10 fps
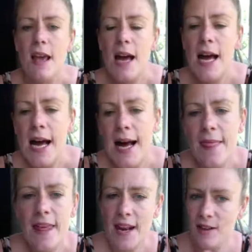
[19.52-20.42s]

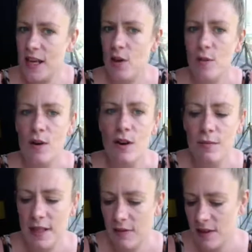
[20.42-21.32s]
And then I'll tell you what
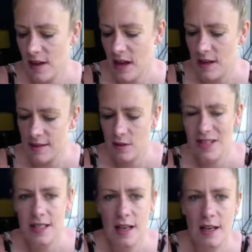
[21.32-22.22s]
comes after that because there
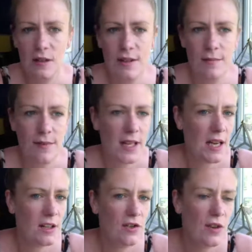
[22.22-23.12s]
is a little something
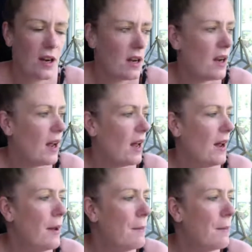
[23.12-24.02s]
extra
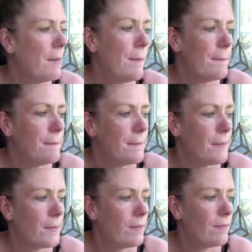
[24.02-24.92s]

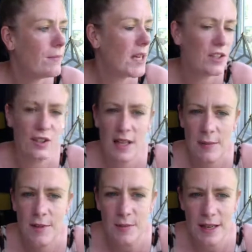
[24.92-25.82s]
that just came
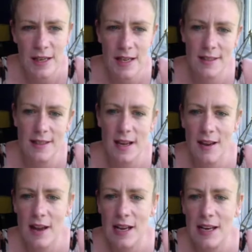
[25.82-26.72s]
to me yesterday
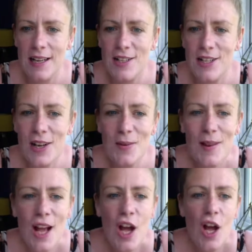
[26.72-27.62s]
that I'd like to do.
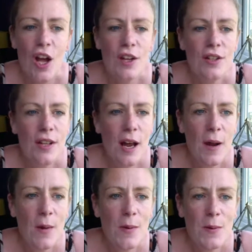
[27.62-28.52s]

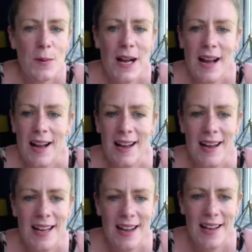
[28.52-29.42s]
So,
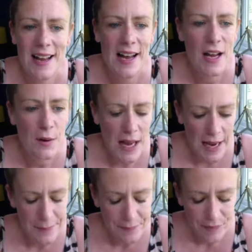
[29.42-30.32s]
hi.
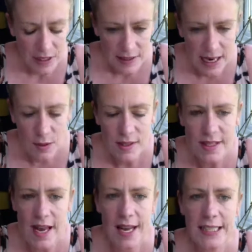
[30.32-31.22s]
Okay. Now,
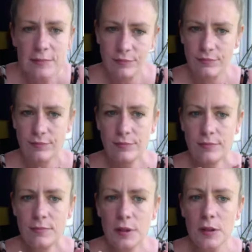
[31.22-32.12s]
today, I'm
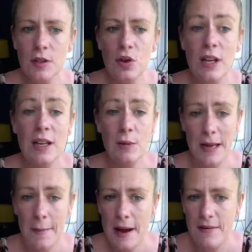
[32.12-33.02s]
going to talk a little bit
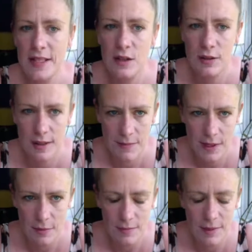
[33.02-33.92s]
about physical
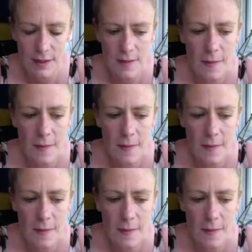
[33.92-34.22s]
symptoms.